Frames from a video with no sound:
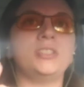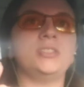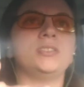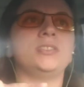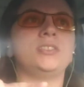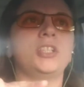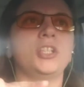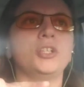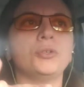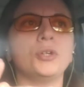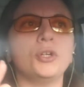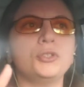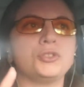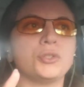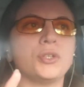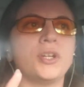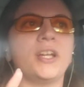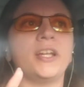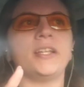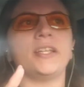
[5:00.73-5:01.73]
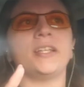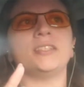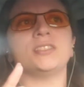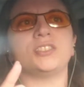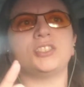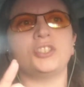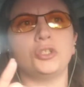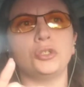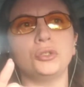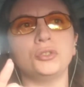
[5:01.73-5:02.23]
zero training,
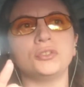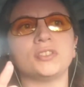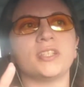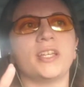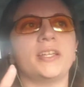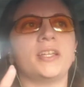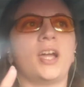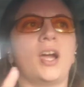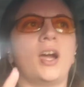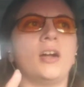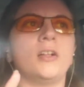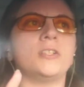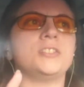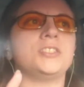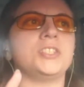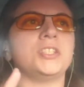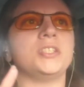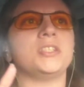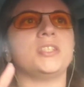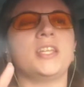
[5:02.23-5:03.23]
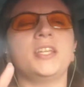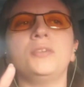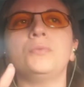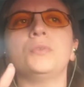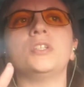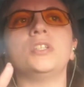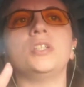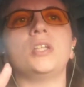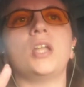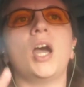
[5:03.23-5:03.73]
zero psychology, they
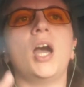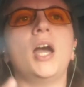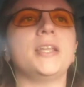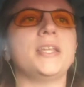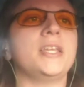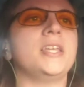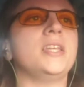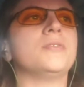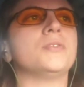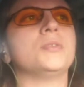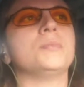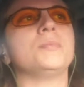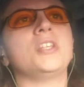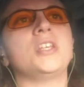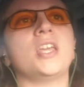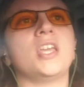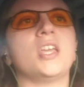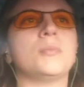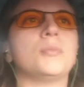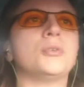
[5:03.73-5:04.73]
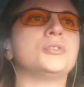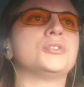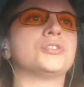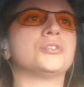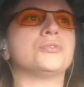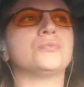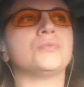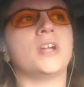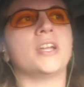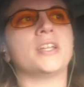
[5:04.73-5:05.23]
would not even be able to
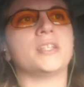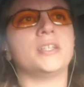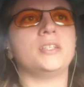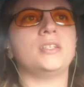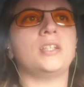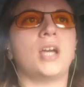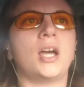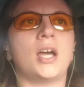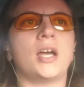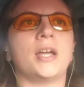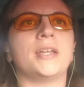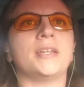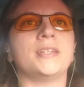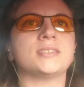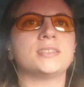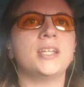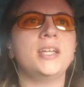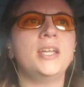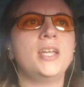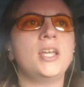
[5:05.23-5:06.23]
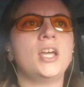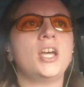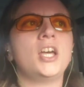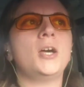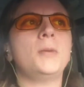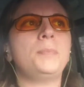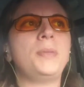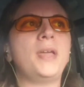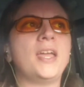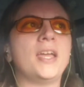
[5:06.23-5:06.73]
recognize
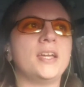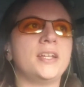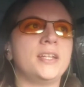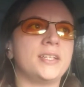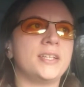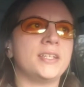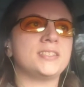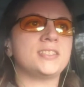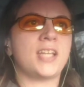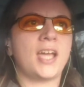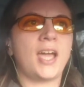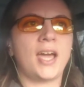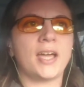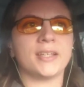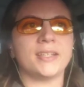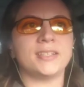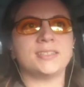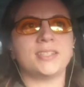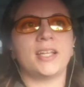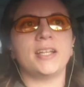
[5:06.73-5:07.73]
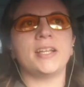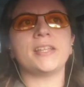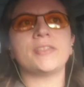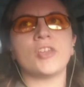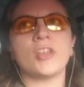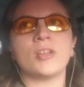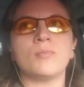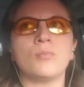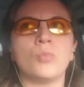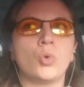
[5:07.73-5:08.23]
a panic attack as
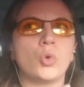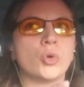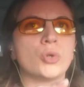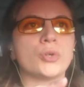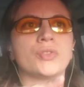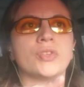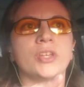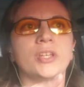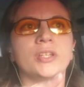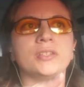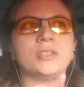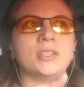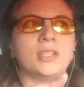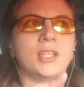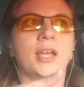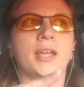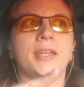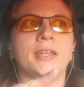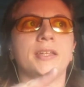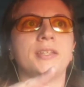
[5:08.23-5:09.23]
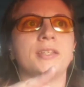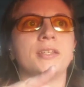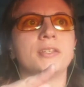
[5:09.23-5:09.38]
anything more than like